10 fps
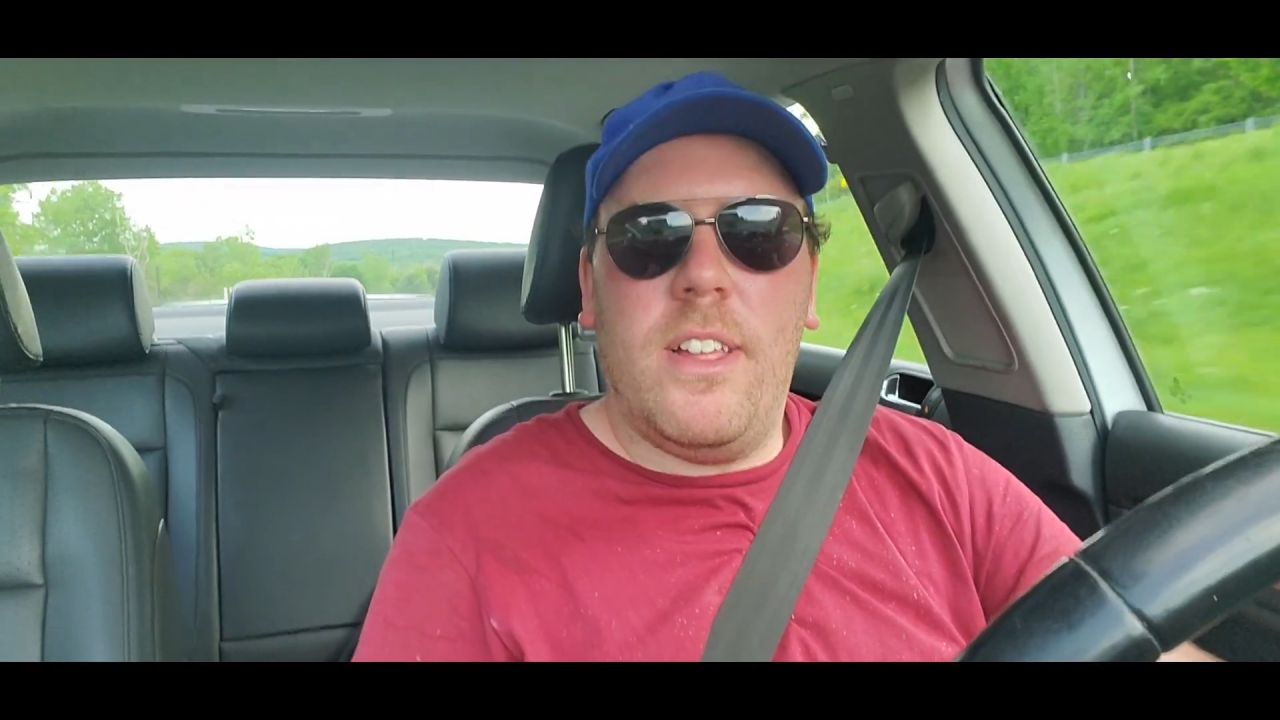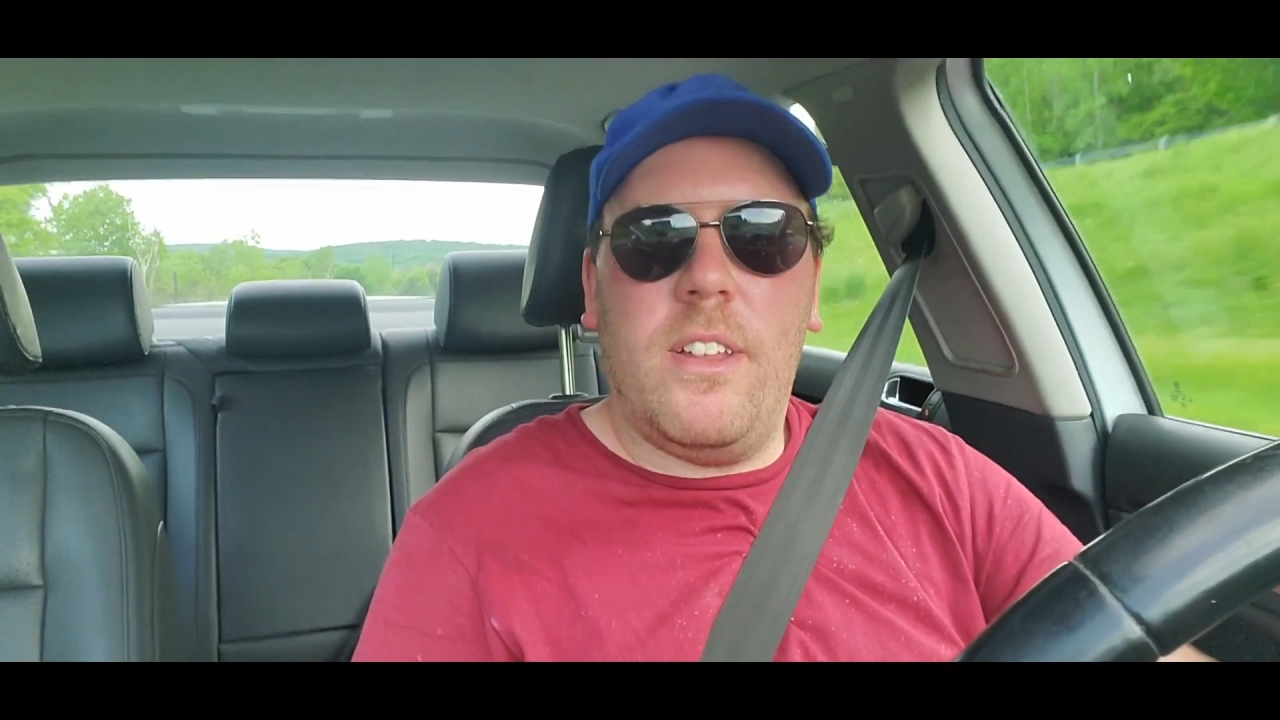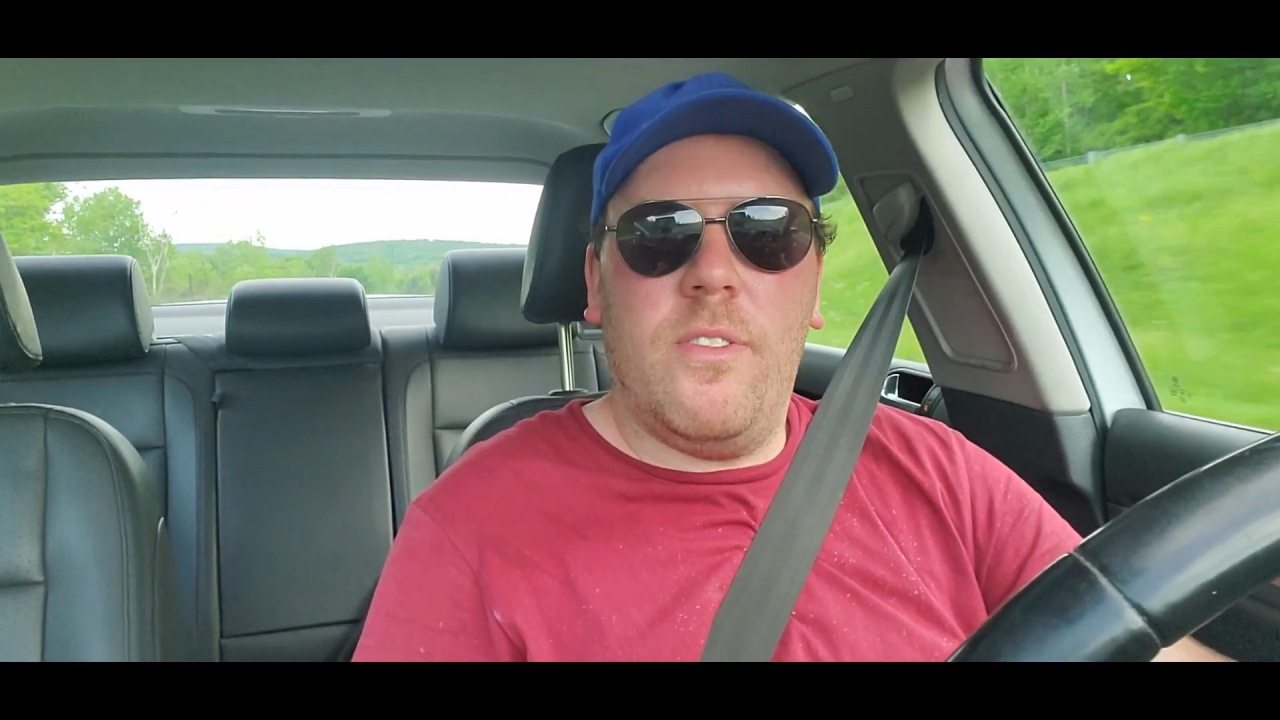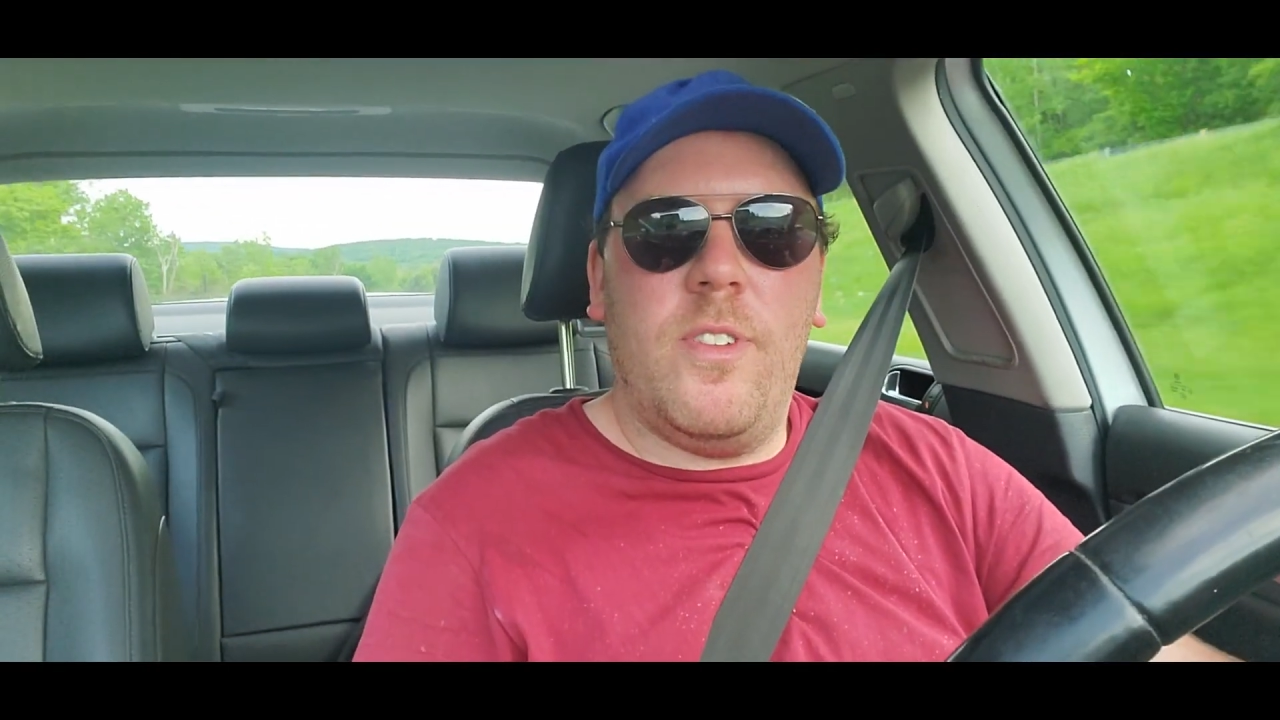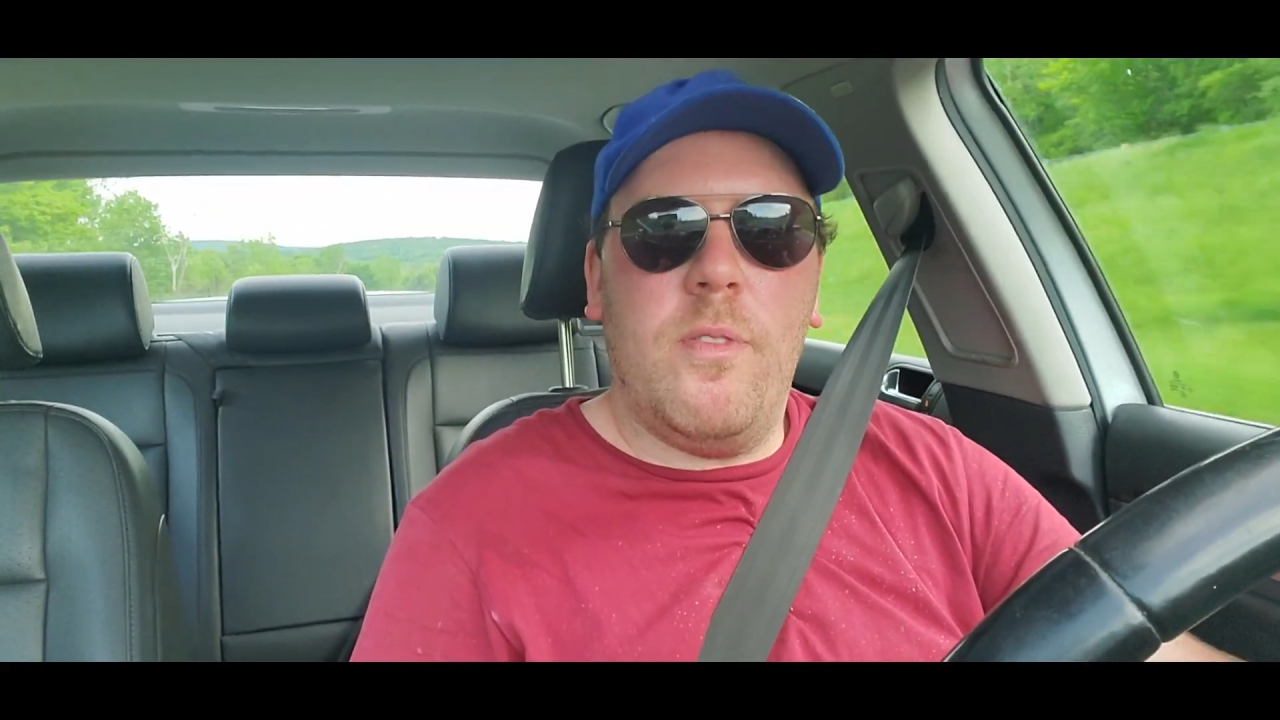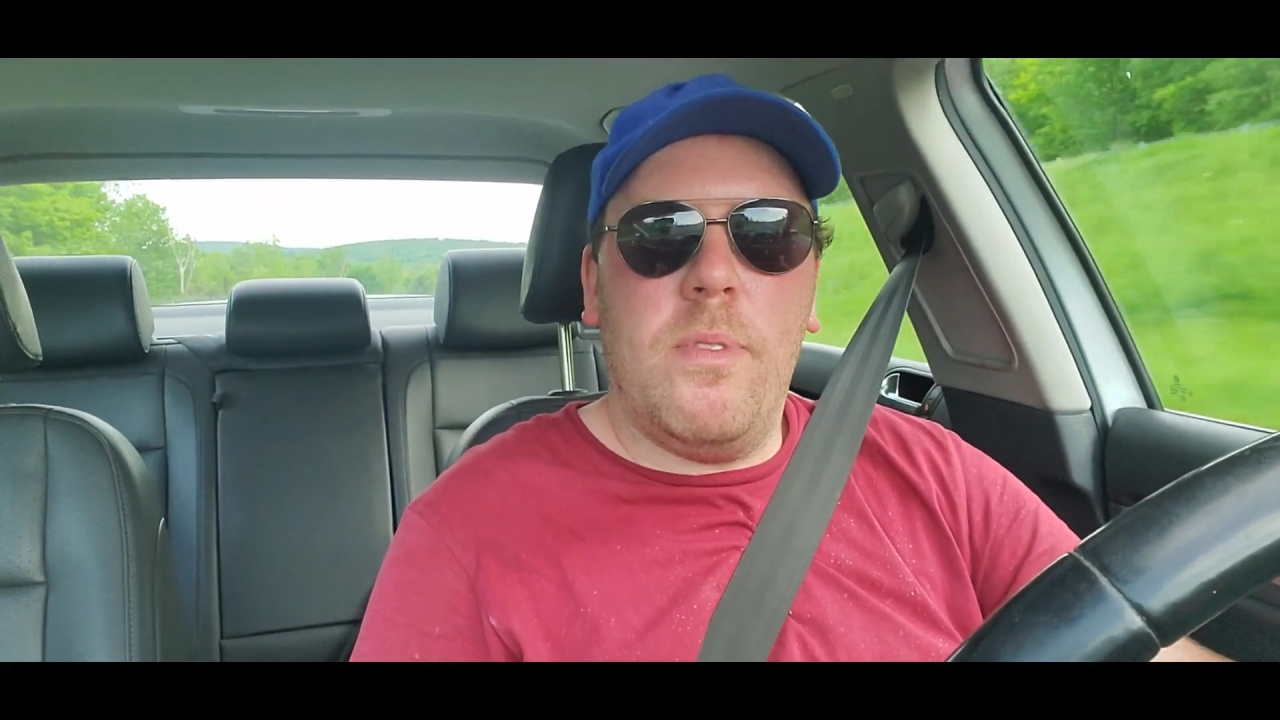tell in a few